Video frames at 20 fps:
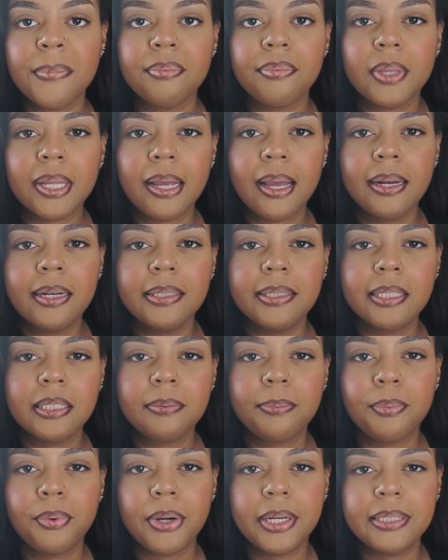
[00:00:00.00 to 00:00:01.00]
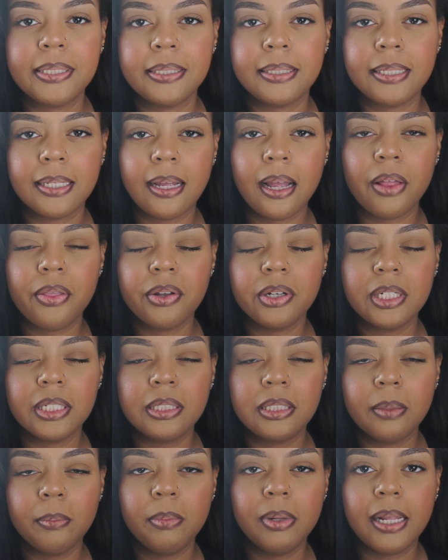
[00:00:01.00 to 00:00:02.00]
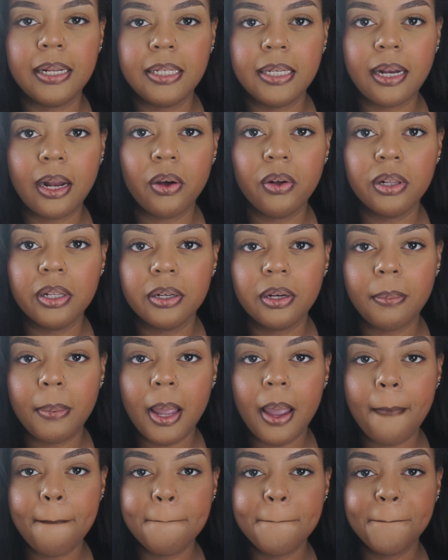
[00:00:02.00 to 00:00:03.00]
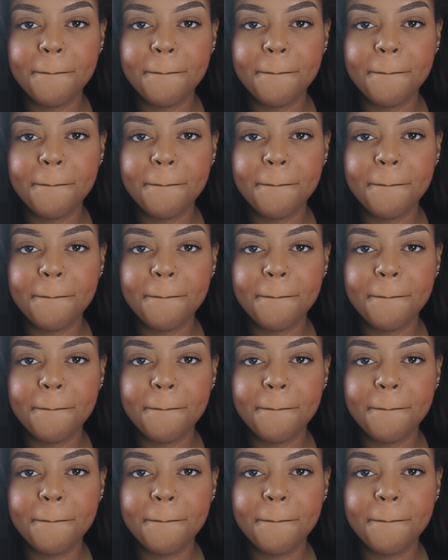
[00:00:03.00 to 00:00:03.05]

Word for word: And kind of just press it together just to blend it out a little bit.